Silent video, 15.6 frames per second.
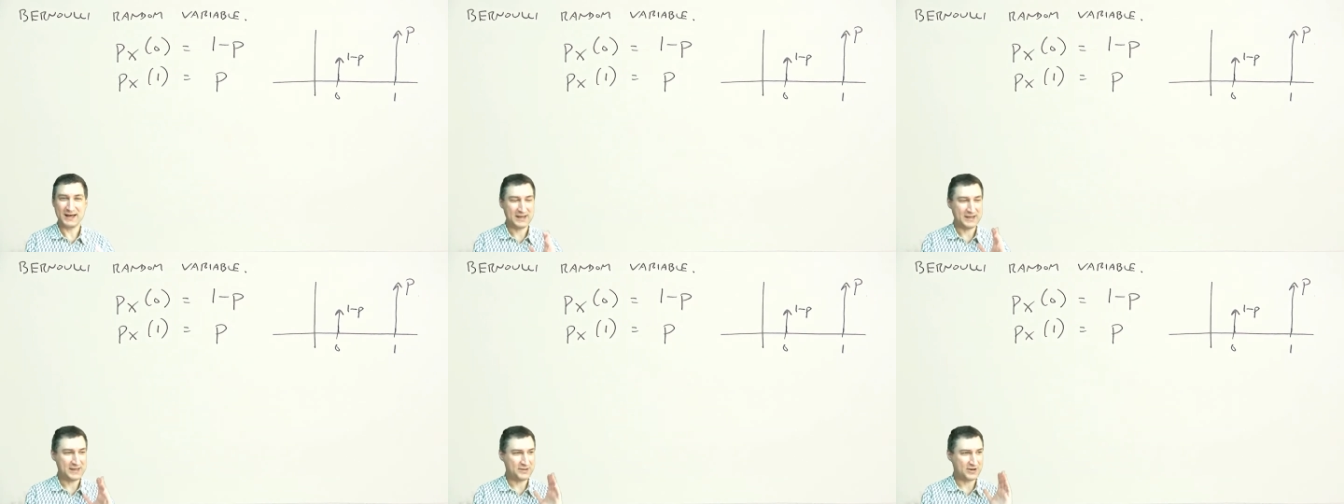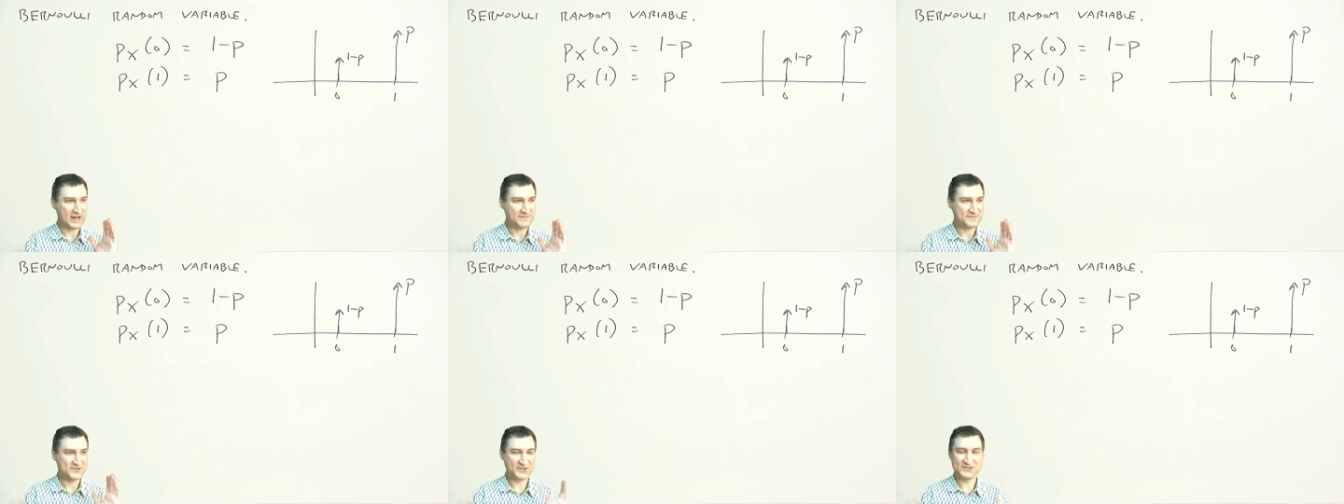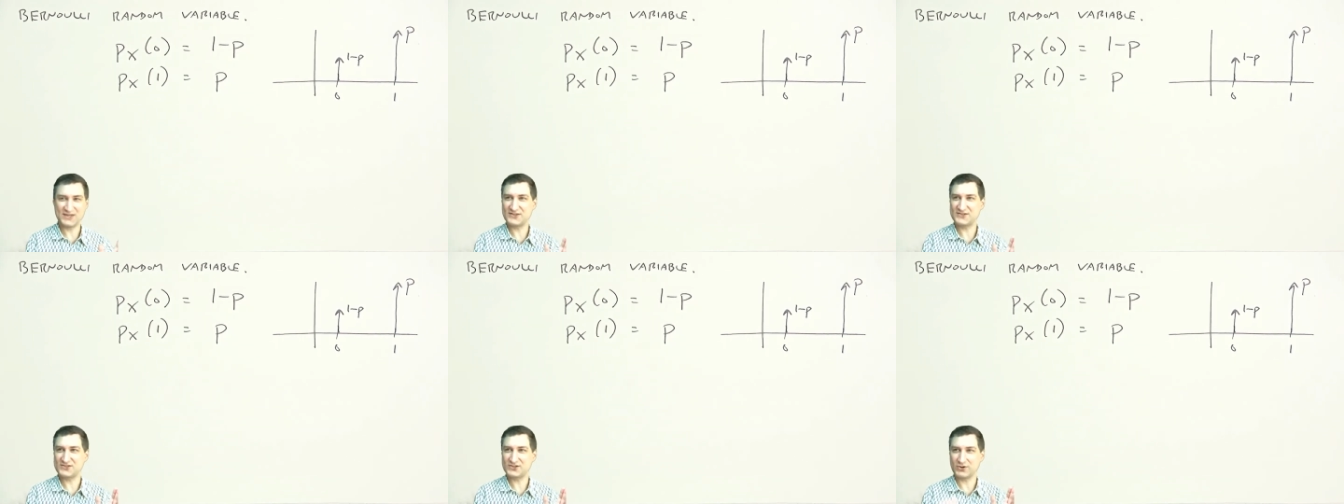Either I have
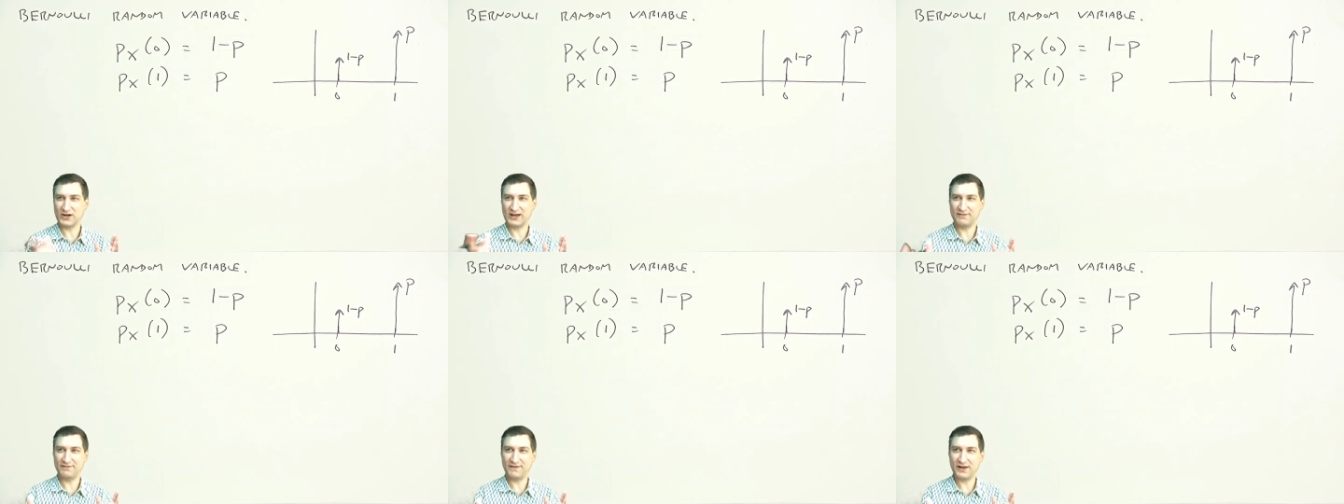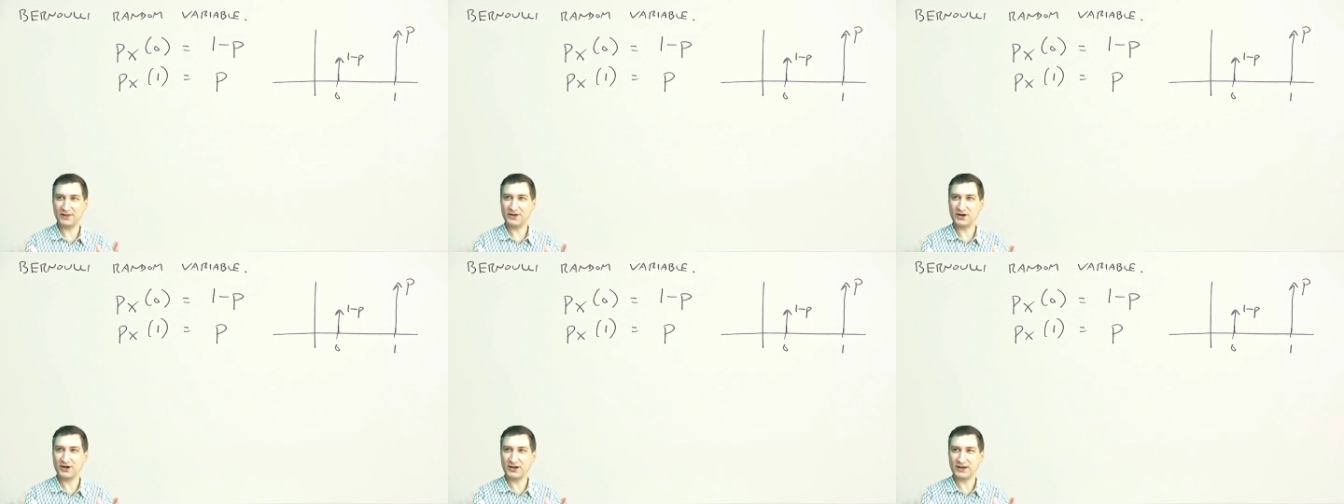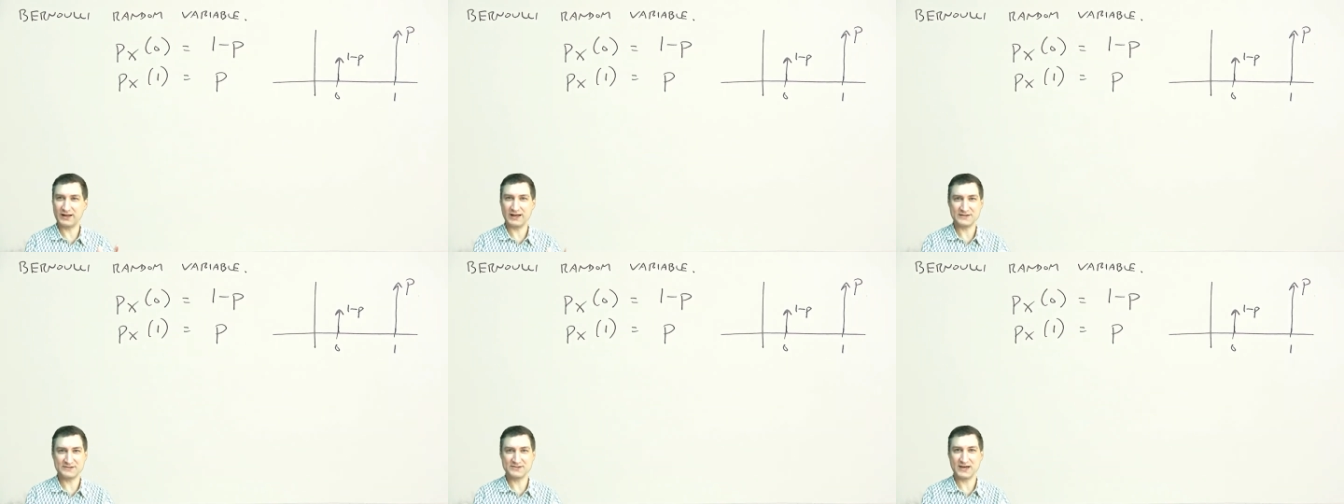success or I have failure, and
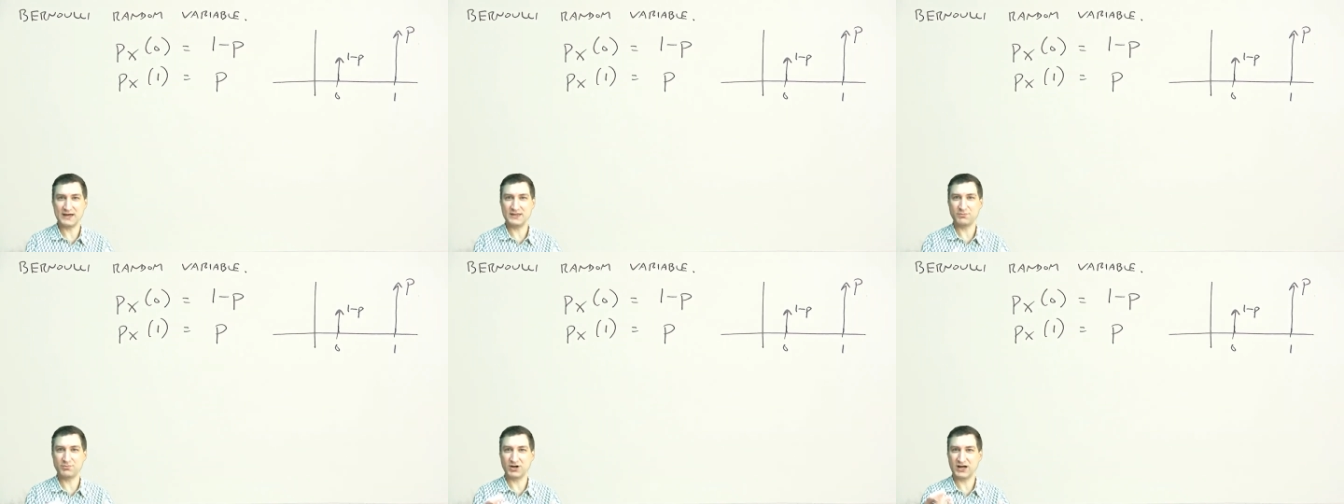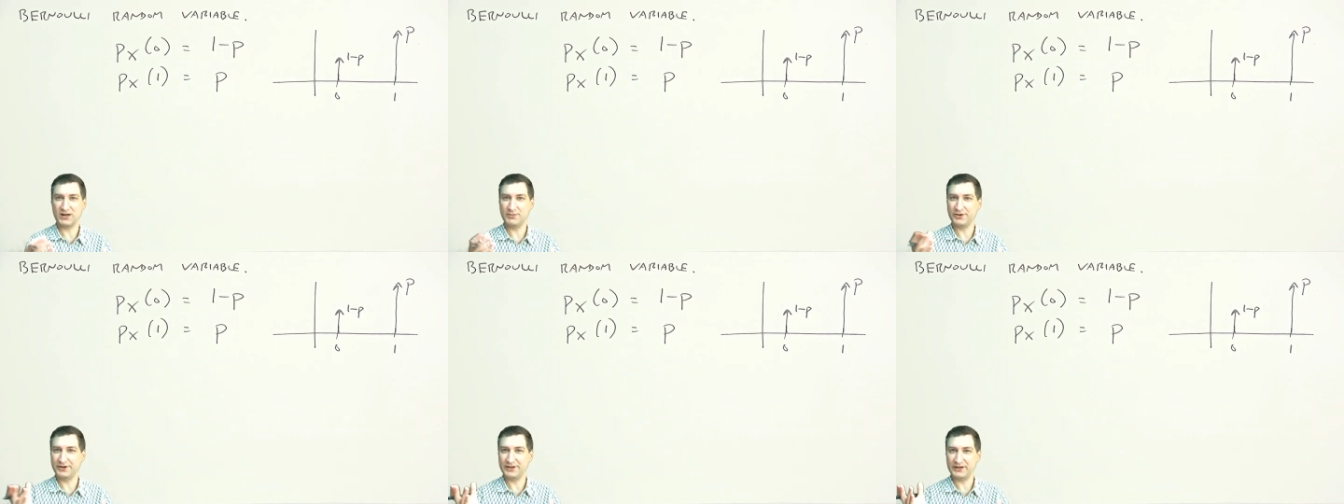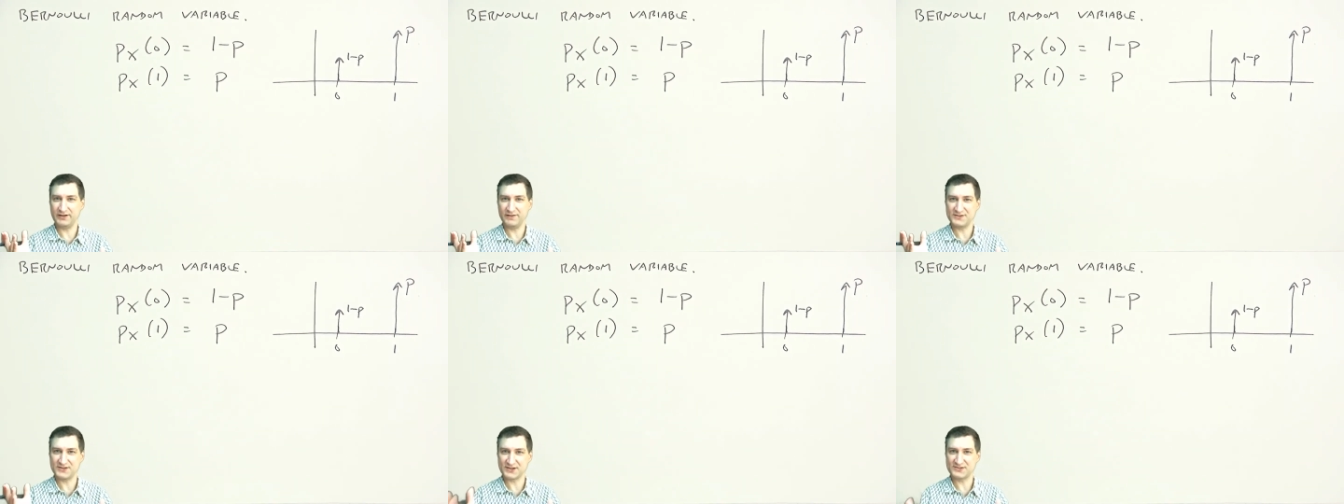I assign the probability
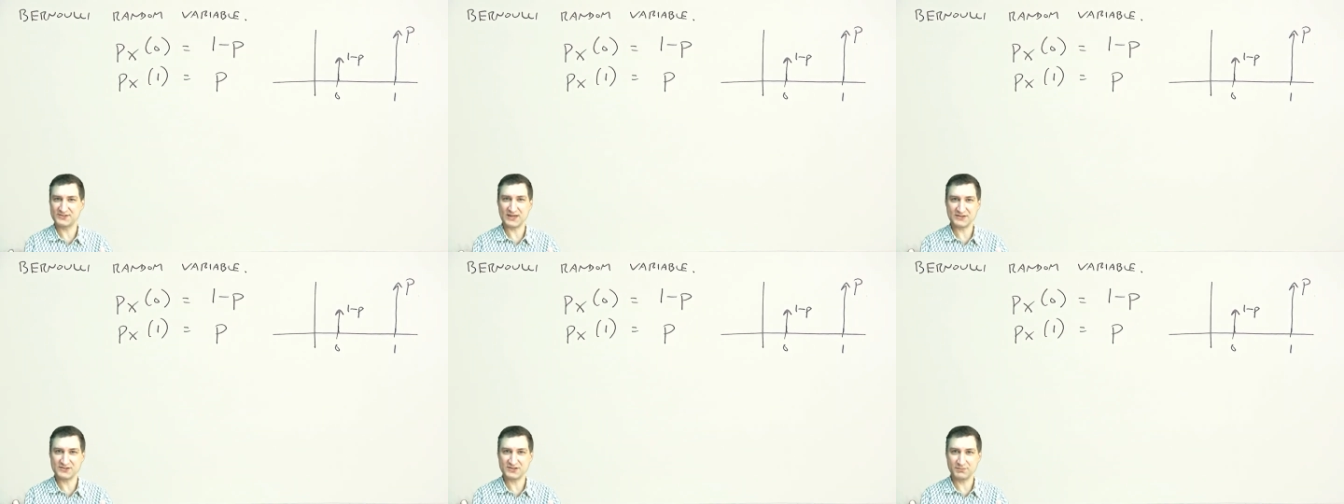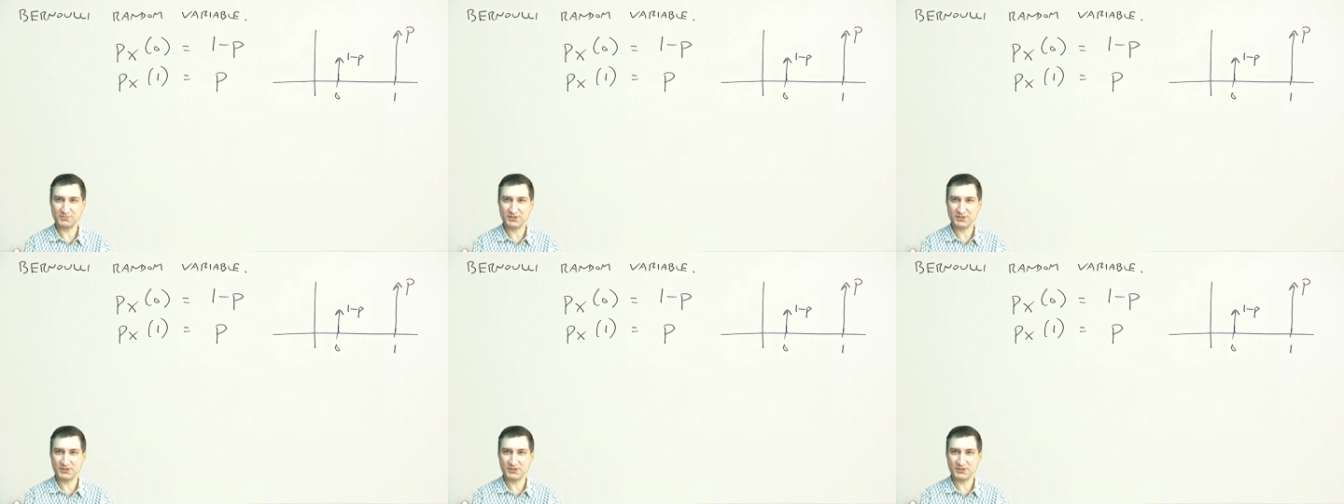of success to